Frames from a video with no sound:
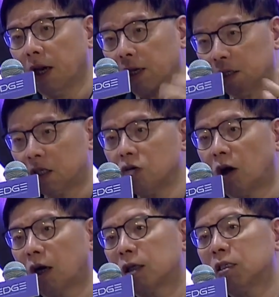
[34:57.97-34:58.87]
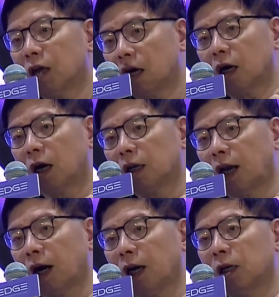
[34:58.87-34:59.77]
that some of
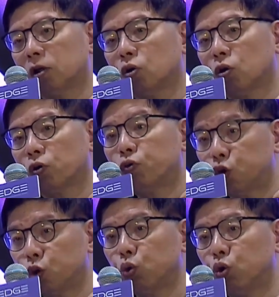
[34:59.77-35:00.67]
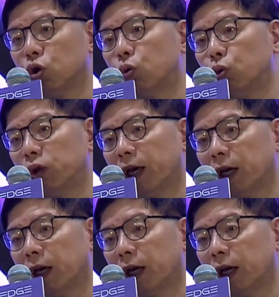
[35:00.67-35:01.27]
the data flow can be allowed.